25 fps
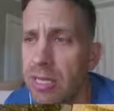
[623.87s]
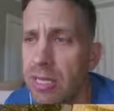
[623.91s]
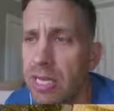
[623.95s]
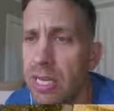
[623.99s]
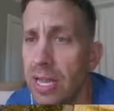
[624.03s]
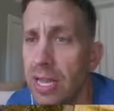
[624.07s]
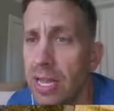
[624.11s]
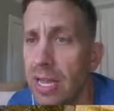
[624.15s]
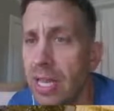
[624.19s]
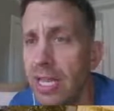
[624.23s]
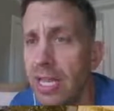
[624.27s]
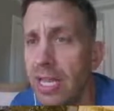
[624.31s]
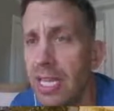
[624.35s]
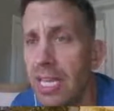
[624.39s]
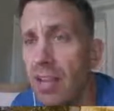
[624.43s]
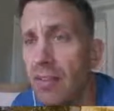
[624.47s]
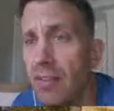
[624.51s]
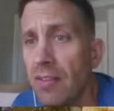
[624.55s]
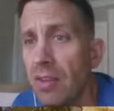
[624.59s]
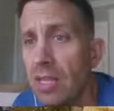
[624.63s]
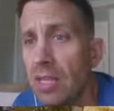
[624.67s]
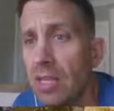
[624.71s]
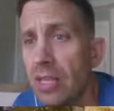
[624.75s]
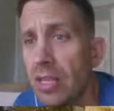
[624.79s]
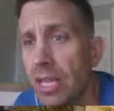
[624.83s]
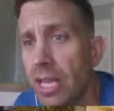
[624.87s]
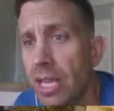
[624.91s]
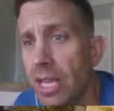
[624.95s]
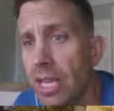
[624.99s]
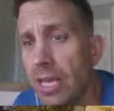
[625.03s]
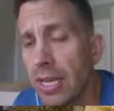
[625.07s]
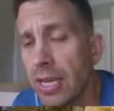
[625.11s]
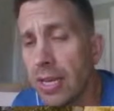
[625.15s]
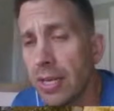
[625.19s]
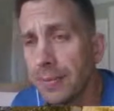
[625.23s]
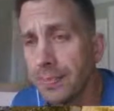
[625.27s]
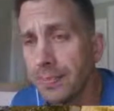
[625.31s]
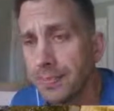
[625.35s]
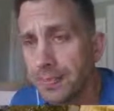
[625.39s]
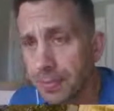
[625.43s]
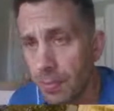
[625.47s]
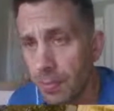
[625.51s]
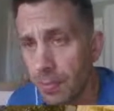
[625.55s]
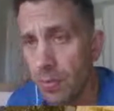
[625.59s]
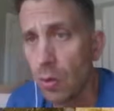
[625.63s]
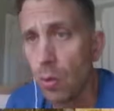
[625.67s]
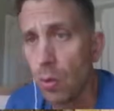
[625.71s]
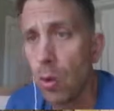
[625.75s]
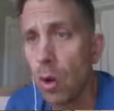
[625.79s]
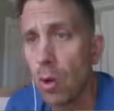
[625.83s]
And even the
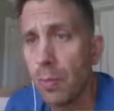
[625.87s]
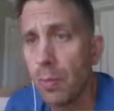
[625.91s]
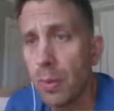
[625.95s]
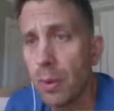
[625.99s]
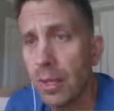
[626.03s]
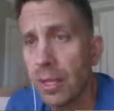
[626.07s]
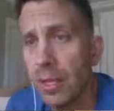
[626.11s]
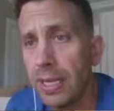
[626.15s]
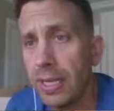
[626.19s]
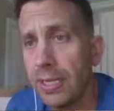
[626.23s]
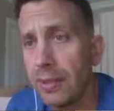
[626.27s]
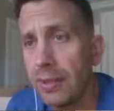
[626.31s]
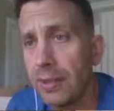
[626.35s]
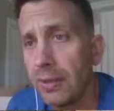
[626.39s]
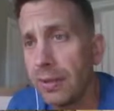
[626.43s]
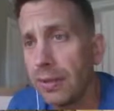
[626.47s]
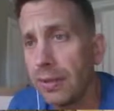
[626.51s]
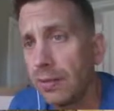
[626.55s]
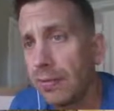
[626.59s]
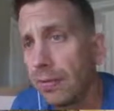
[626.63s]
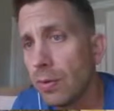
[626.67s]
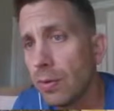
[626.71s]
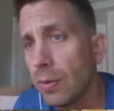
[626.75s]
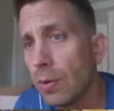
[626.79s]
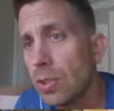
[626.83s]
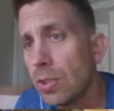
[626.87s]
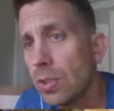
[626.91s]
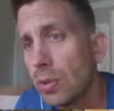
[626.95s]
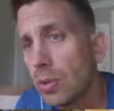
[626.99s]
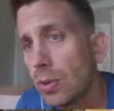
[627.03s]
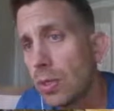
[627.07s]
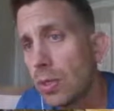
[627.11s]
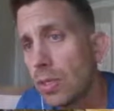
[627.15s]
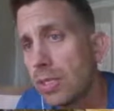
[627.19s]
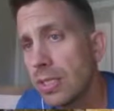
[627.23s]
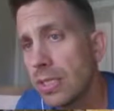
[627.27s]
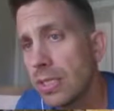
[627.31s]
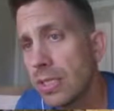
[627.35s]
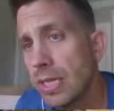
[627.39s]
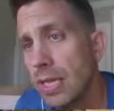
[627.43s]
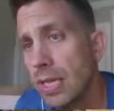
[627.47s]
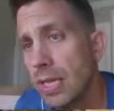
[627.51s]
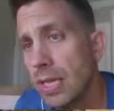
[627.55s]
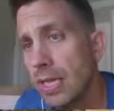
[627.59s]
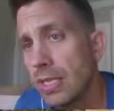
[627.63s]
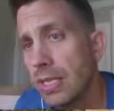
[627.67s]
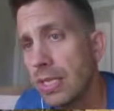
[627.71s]
wall plate or the floor joist,